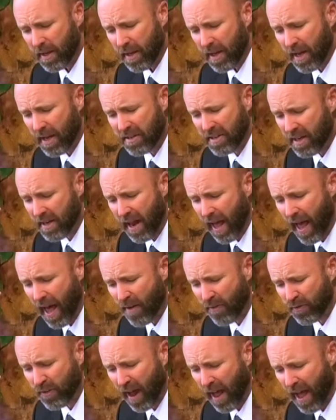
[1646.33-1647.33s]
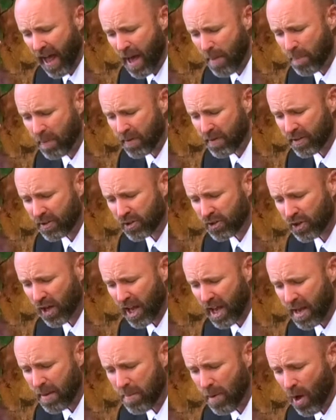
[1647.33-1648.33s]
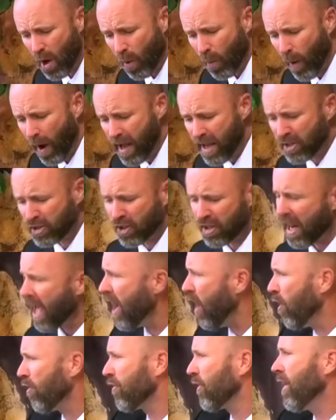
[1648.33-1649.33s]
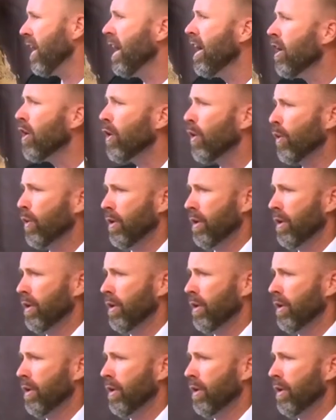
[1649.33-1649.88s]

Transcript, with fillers: it didn't have to happen the same way as in hell for hell.